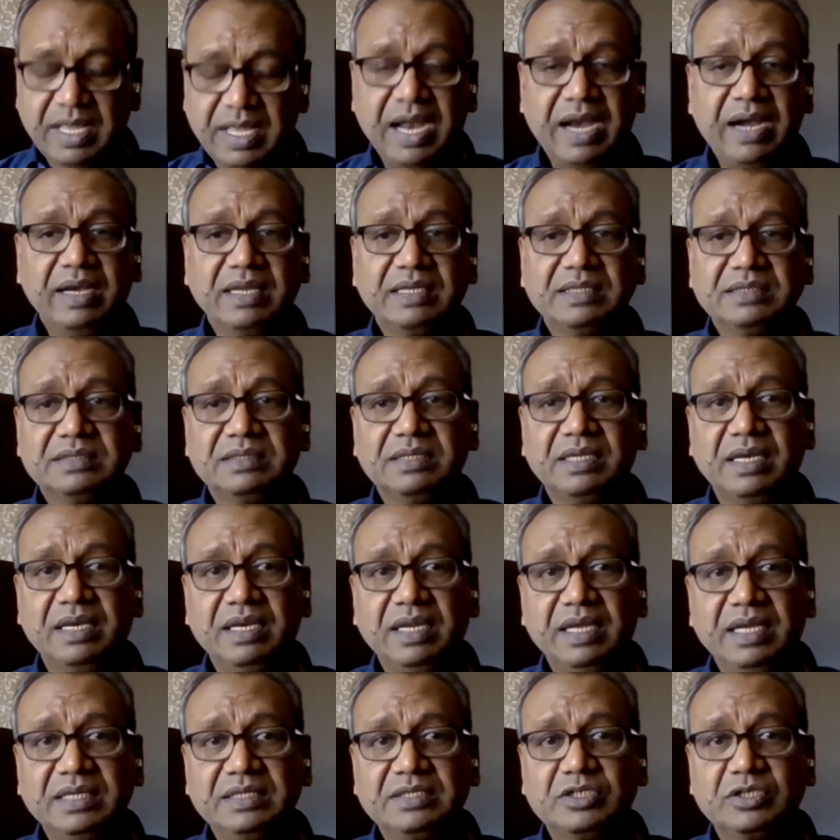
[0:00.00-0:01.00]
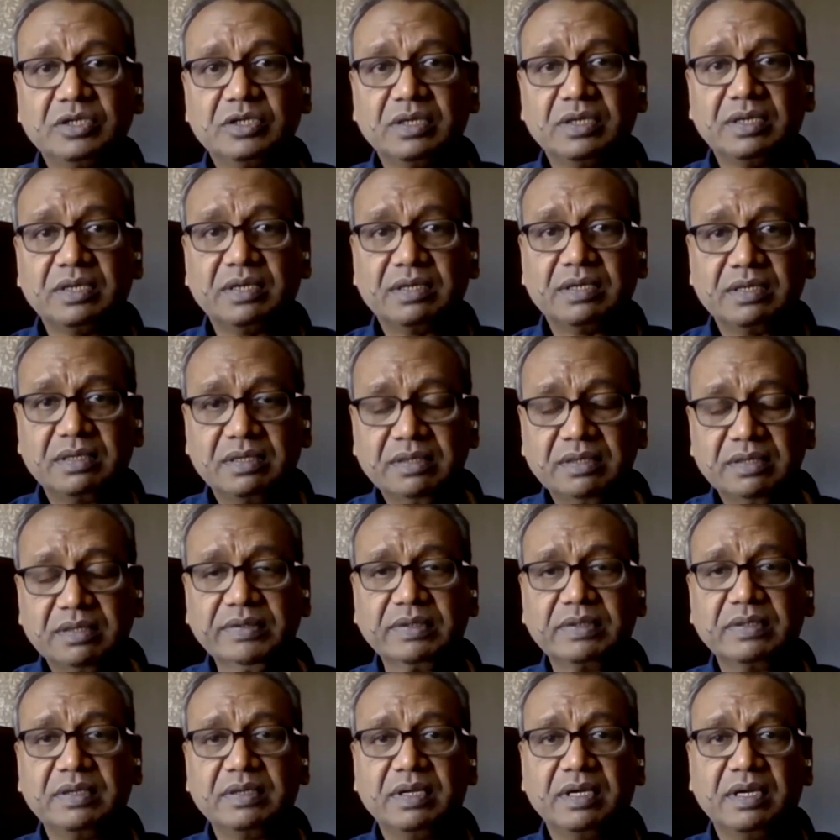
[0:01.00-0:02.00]
that is the nature
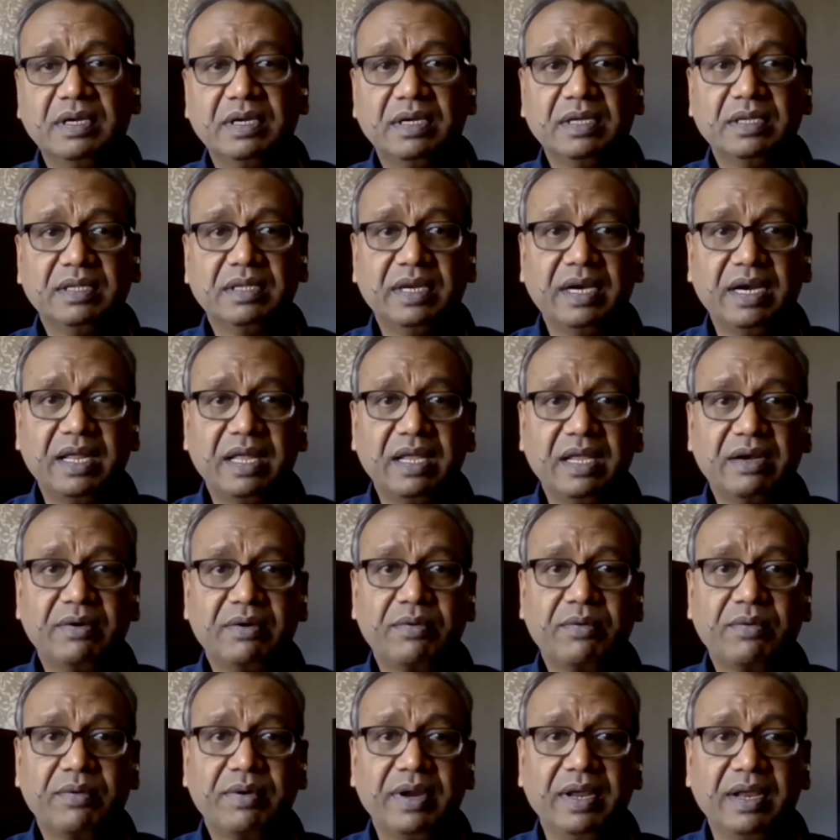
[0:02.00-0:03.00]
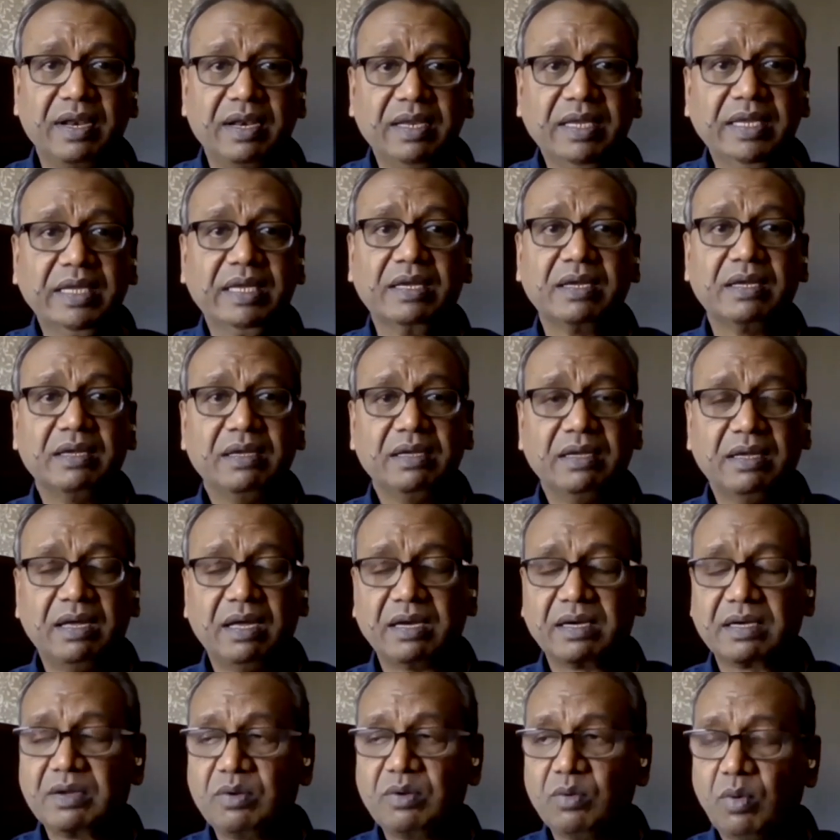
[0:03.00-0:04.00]
uh, that I really
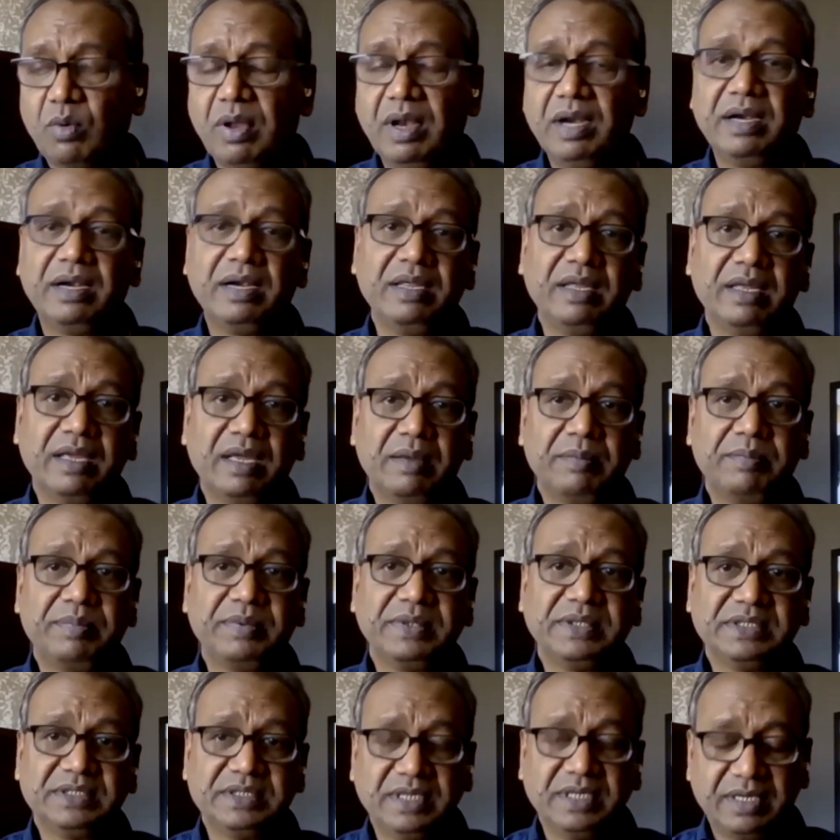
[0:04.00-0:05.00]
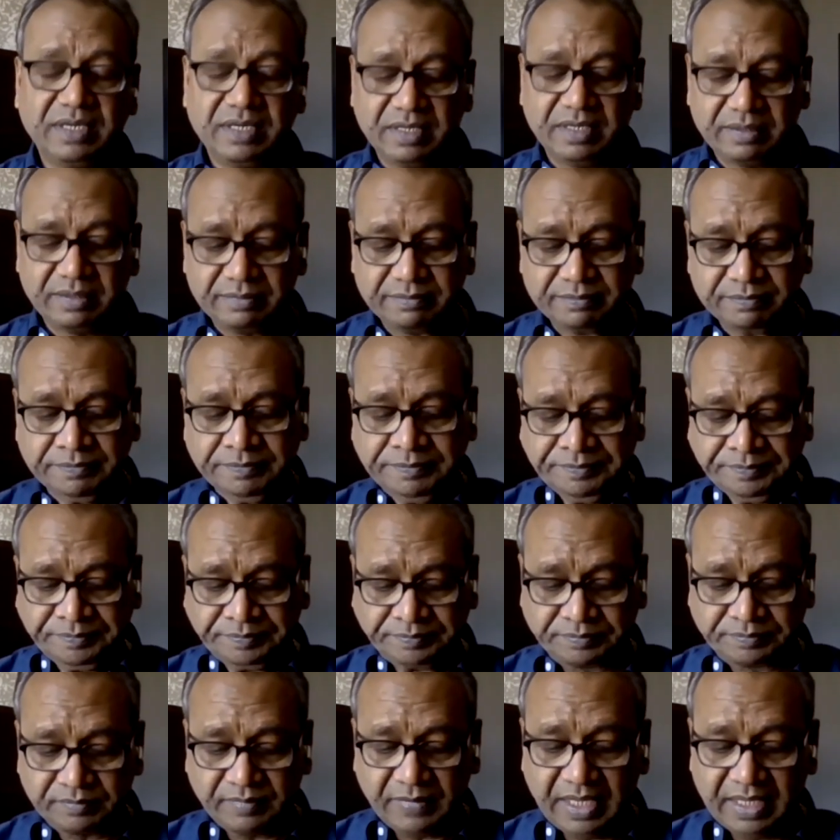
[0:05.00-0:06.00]
her quality I appreciated.
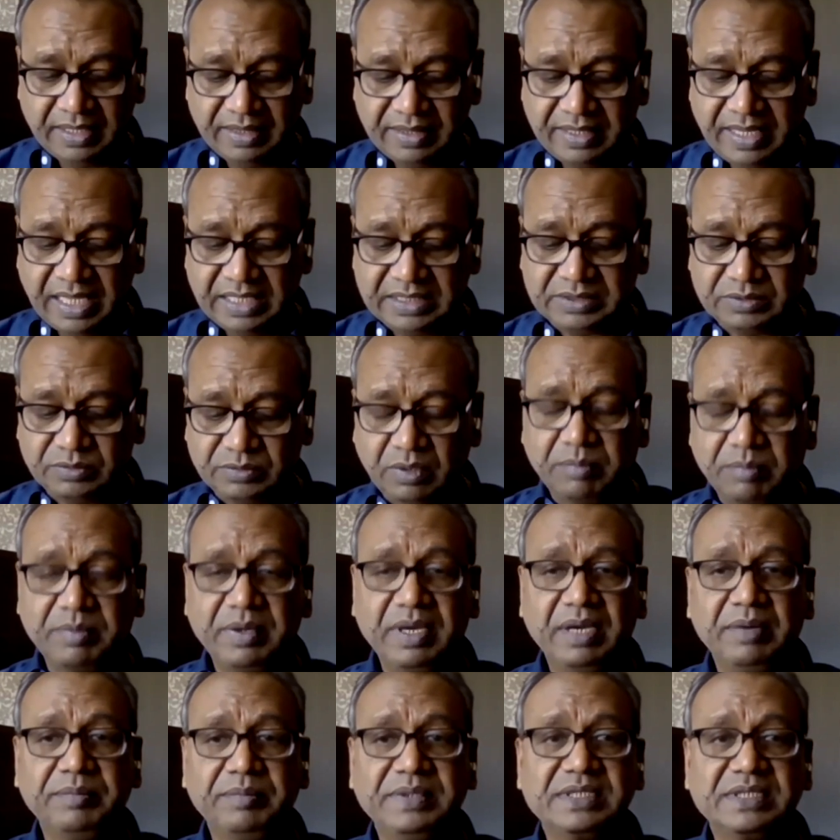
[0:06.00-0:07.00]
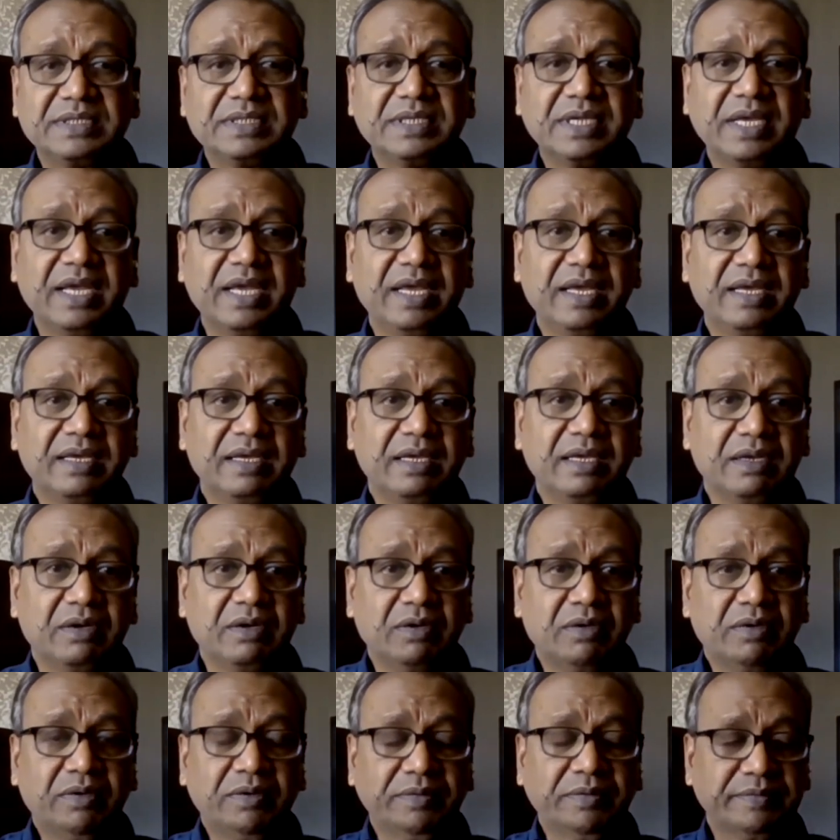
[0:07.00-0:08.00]
Then that's what made me say, you
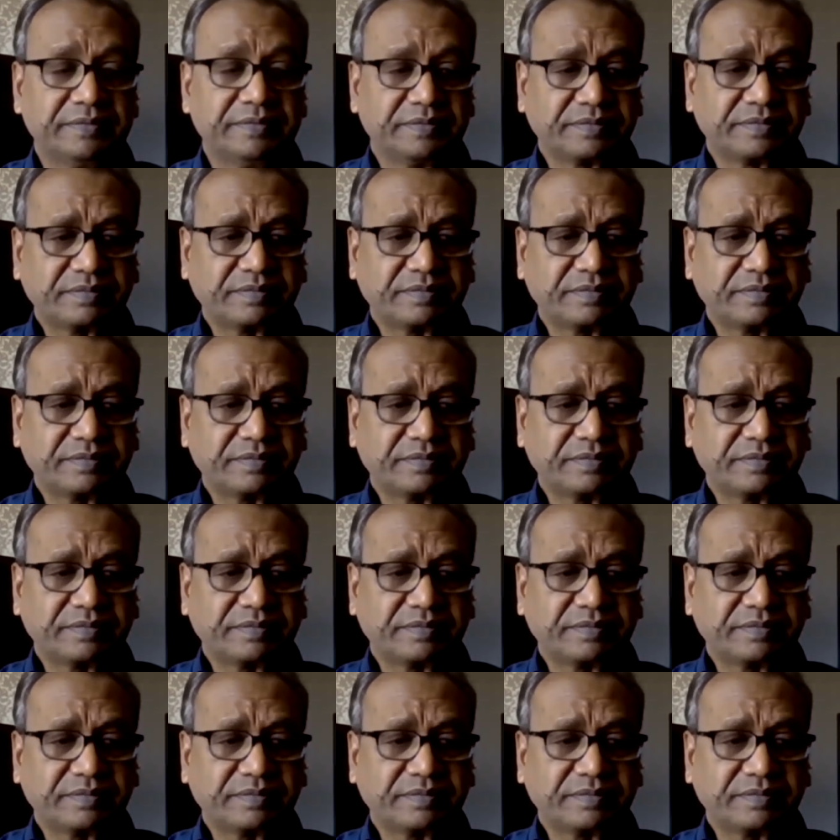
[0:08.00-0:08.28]
know,